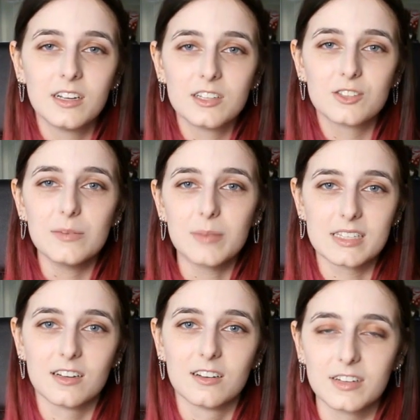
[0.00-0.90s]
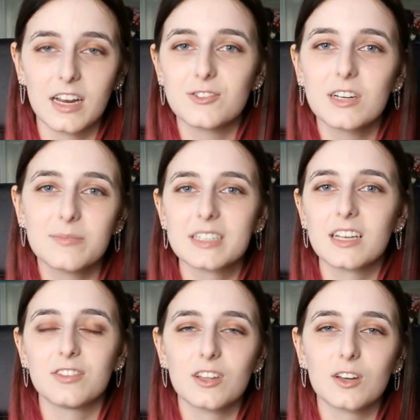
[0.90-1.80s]
treat myself, and I treated
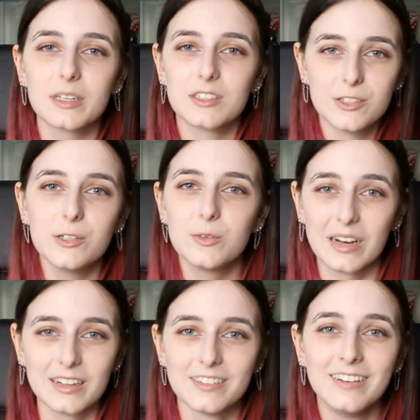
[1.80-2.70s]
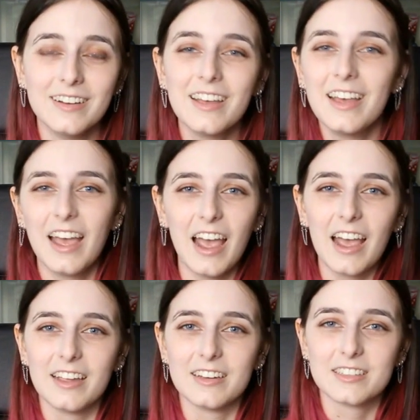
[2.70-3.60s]
myself a little bit too well.
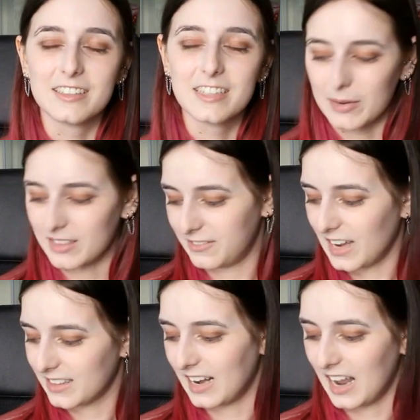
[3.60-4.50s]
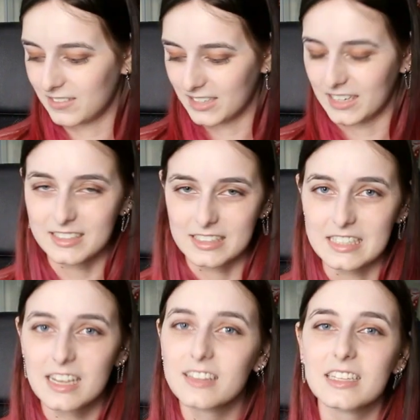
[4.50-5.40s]
And despite the fact that I have like a
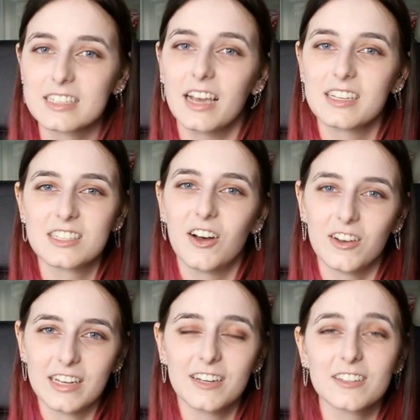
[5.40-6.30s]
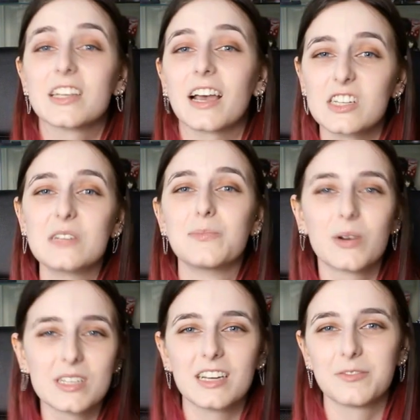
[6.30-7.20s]
decently sized haul here, there's actually more
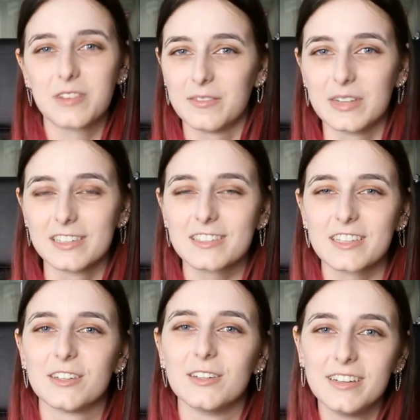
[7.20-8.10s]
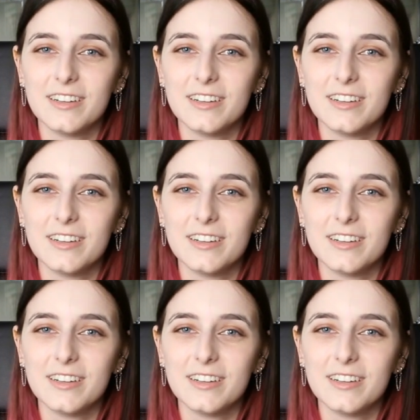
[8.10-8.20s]
stuff coming, so